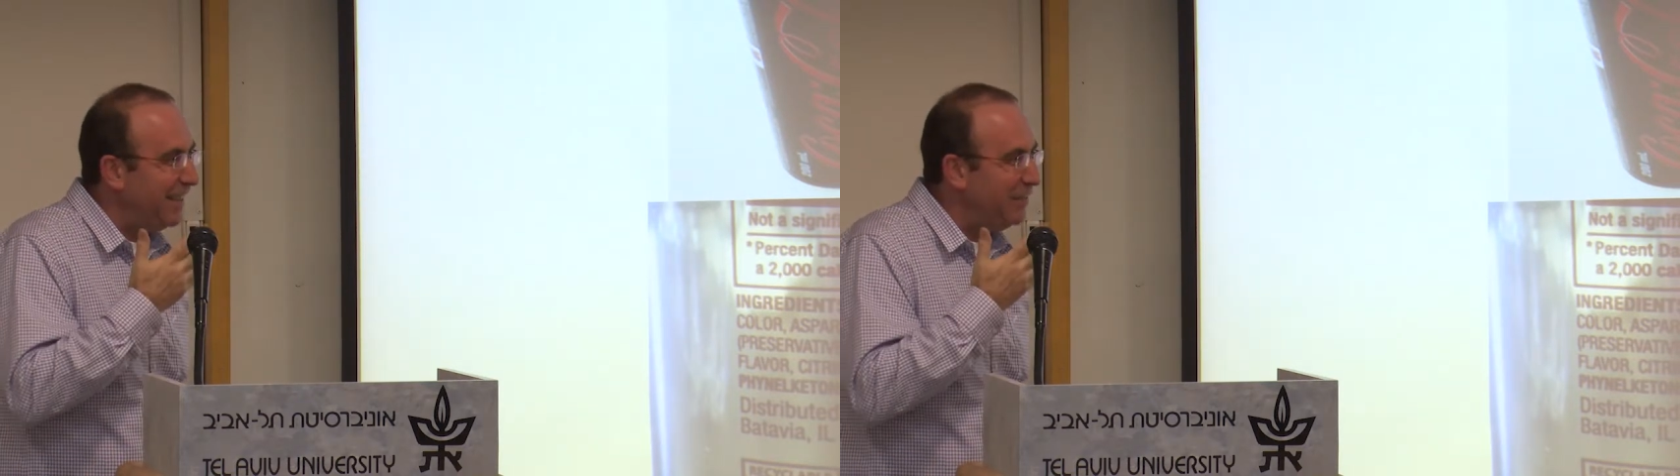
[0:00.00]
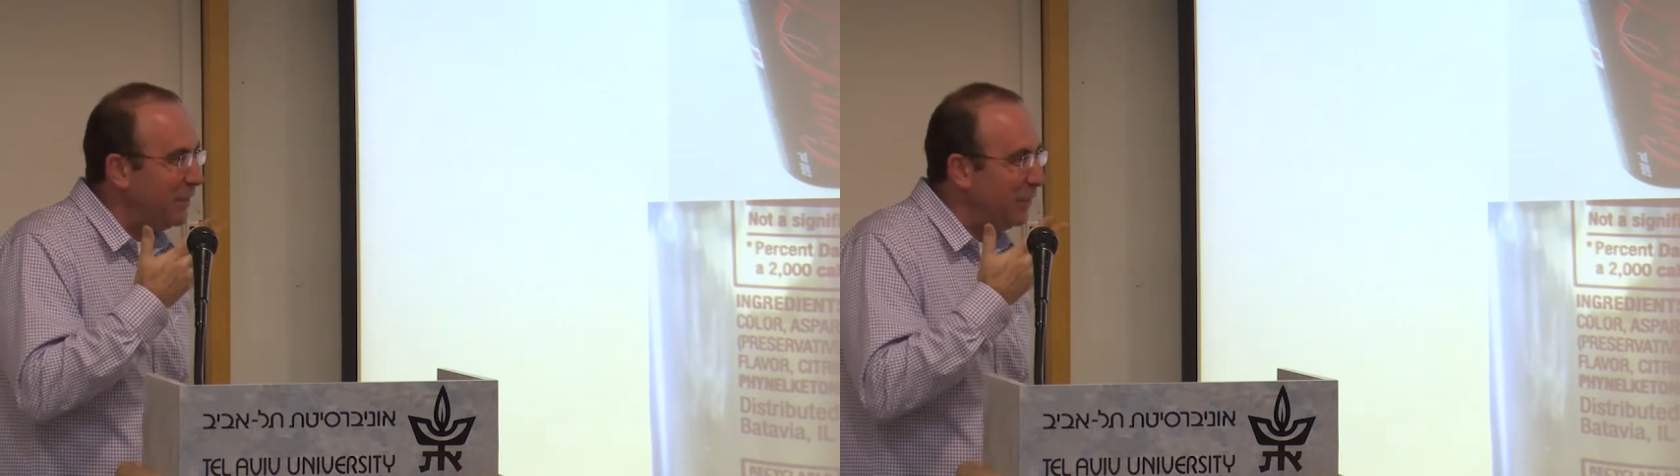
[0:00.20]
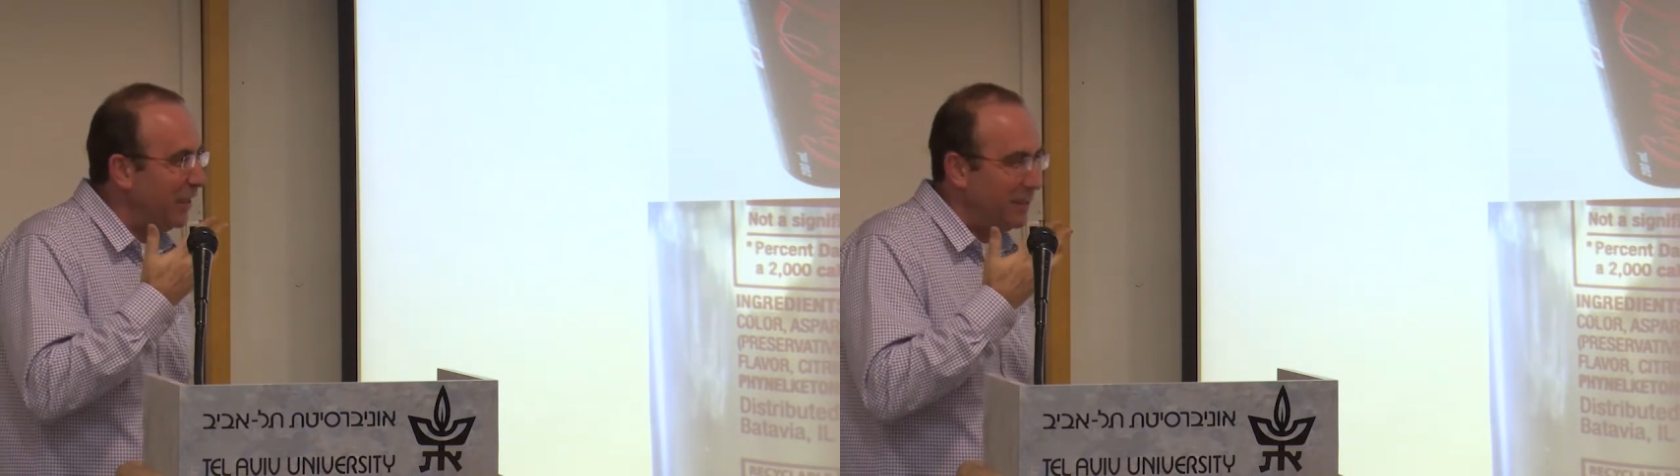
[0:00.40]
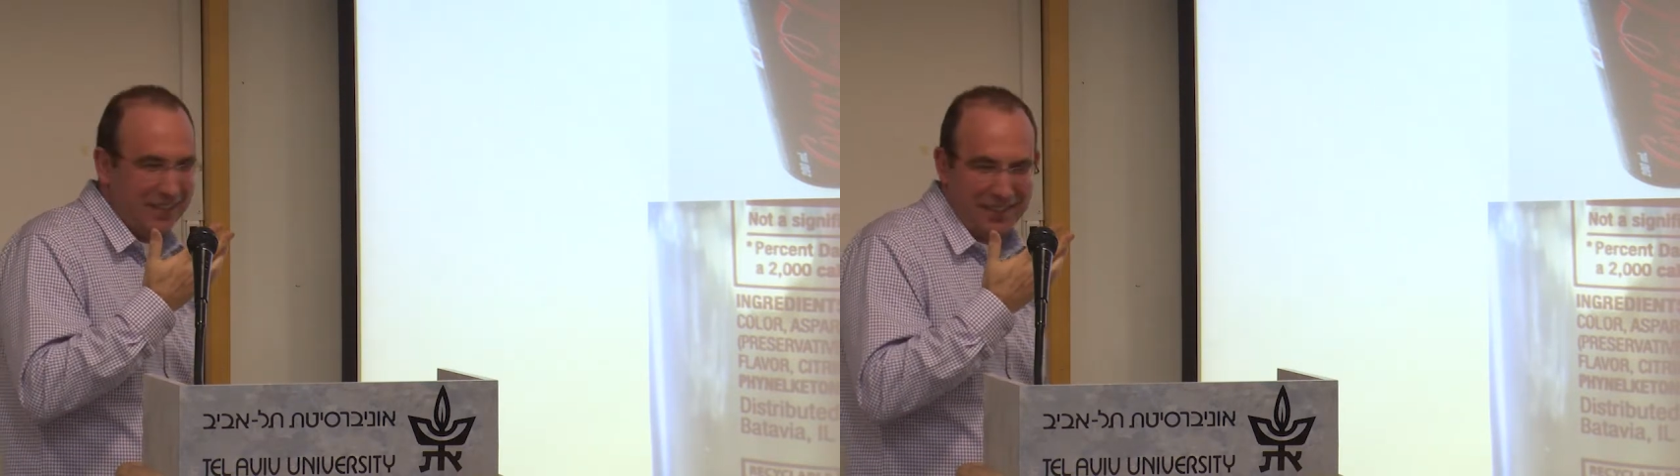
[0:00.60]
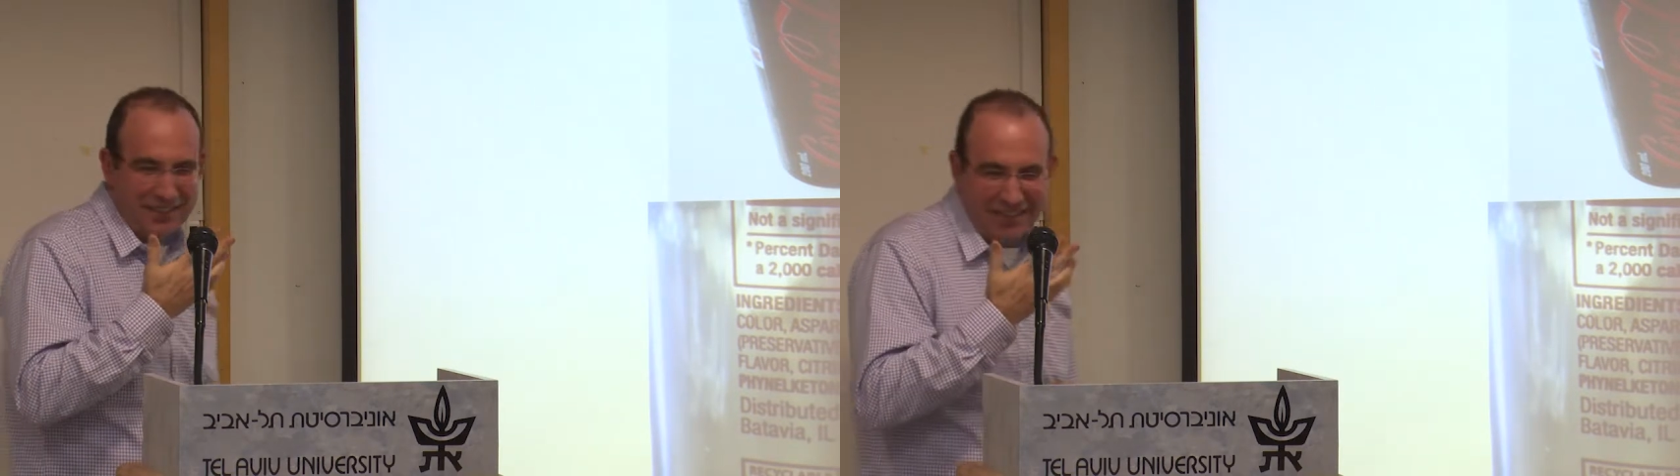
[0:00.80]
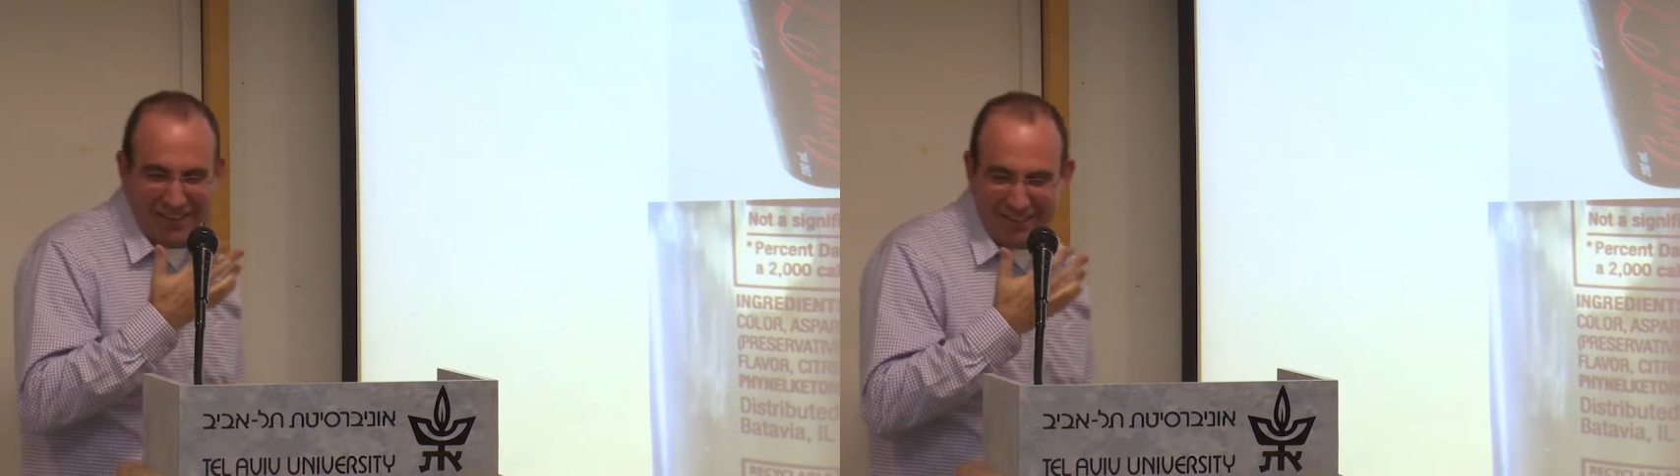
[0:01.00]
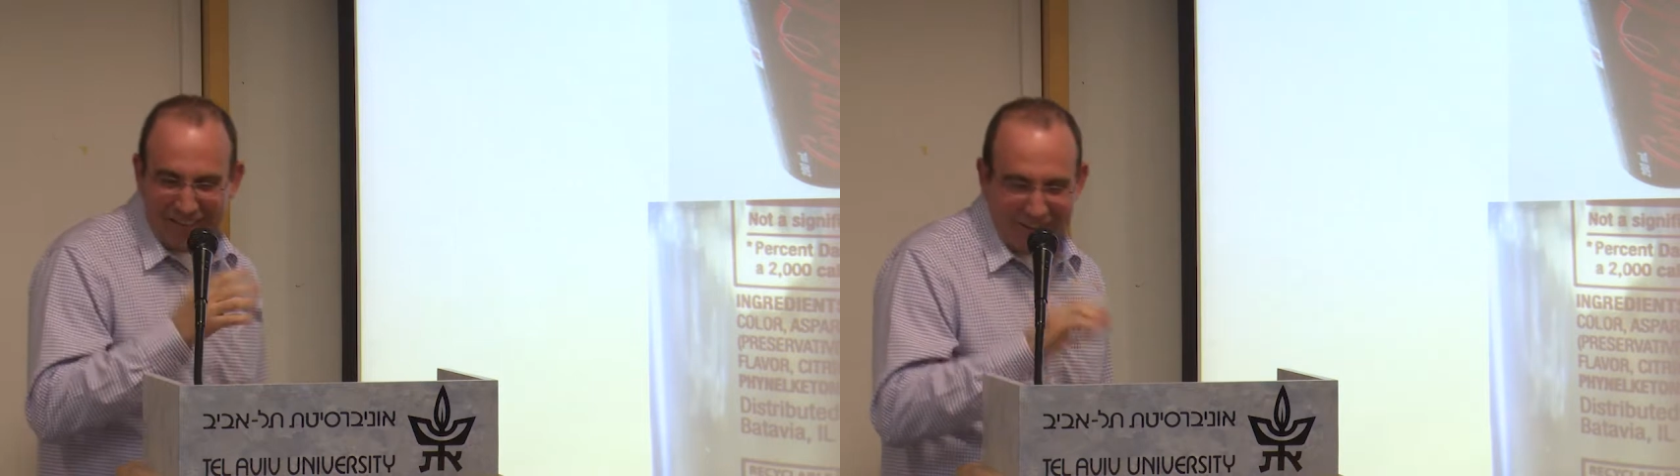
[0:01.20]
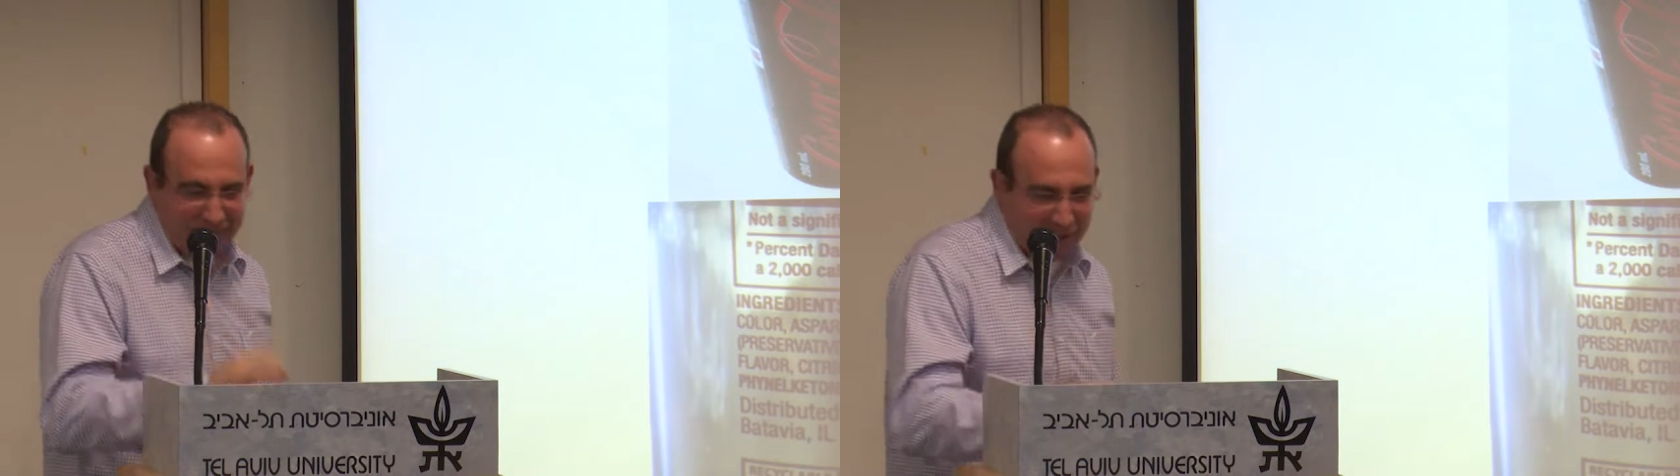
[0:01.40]
amino acids.
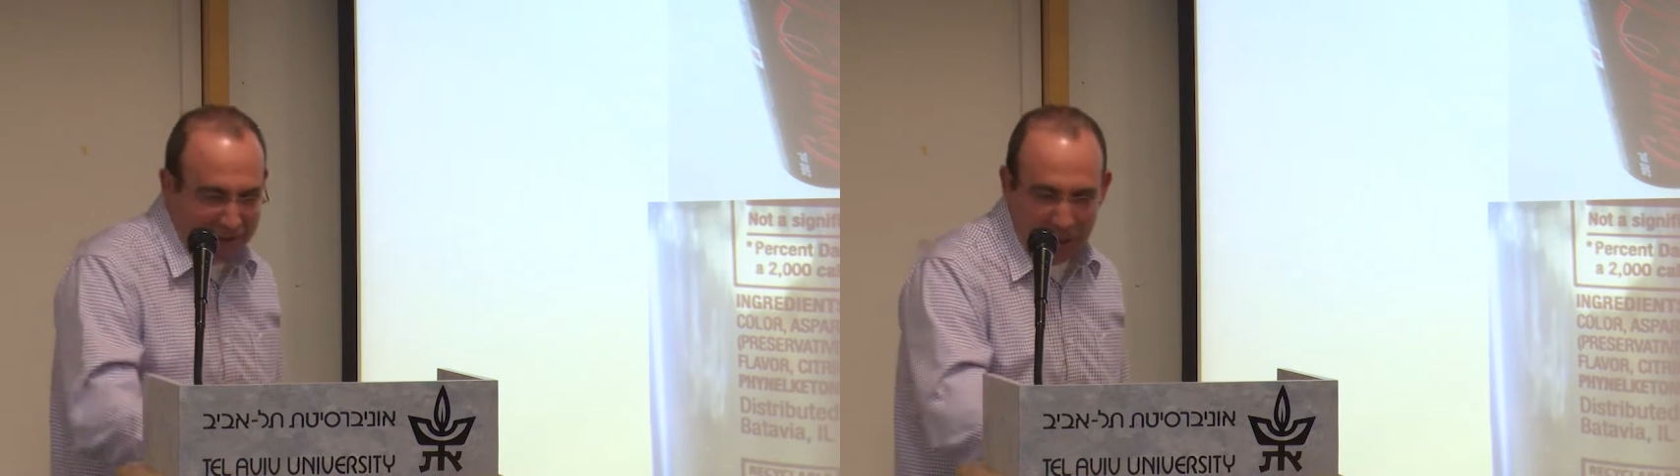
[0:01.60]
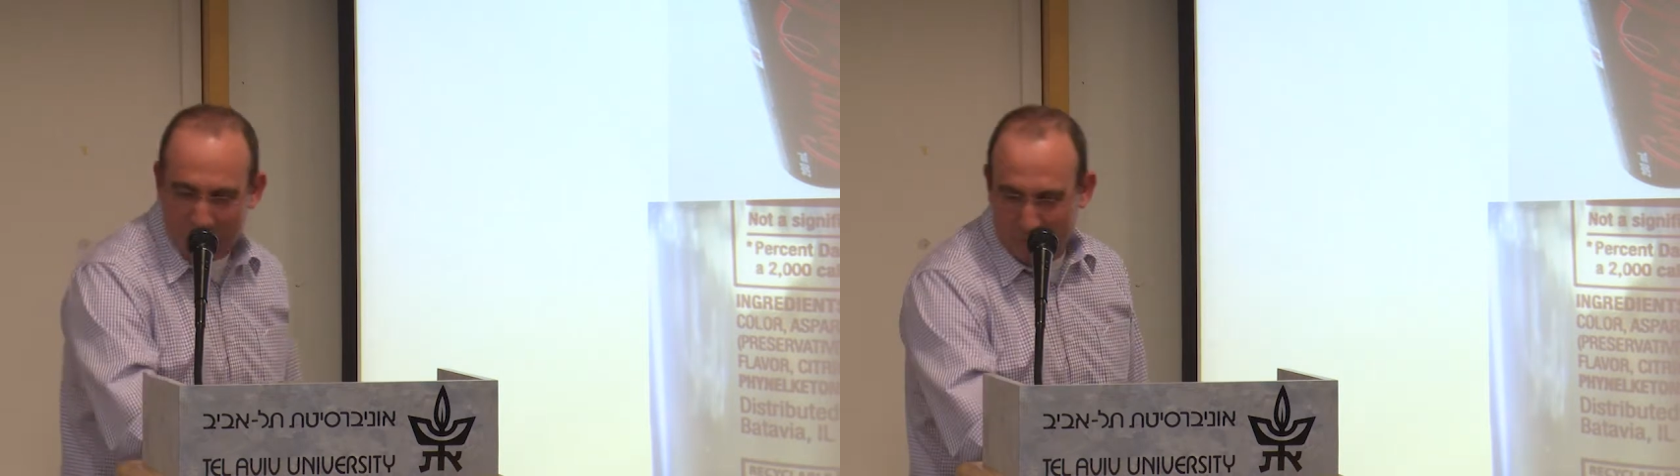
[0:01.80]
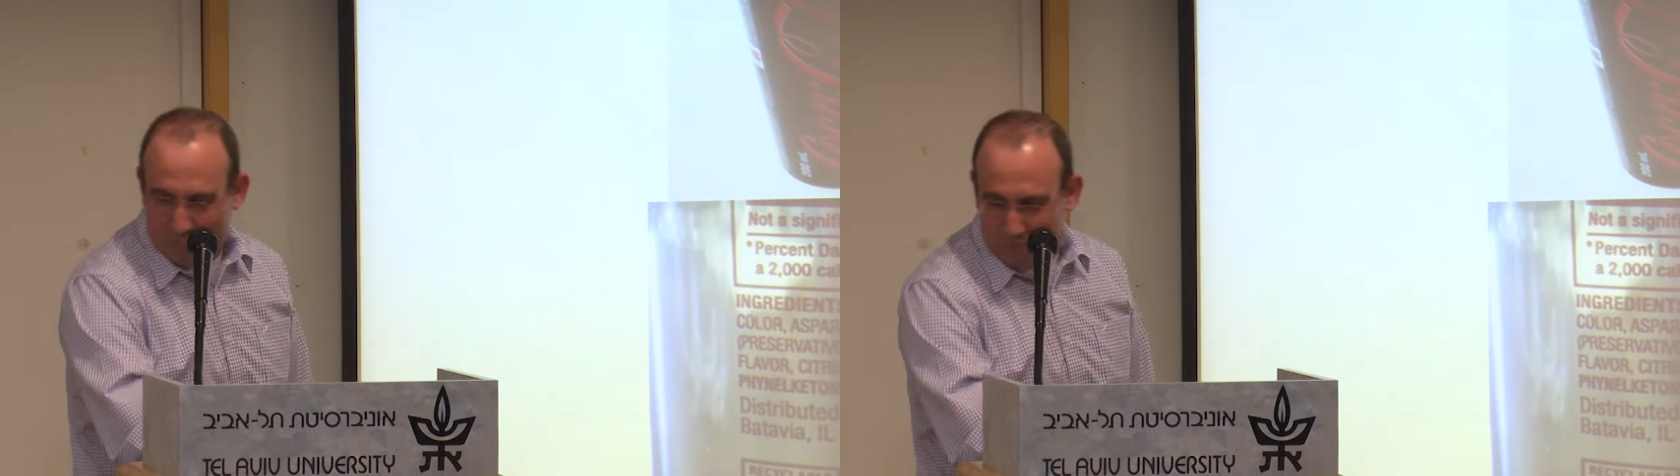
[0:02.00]
So,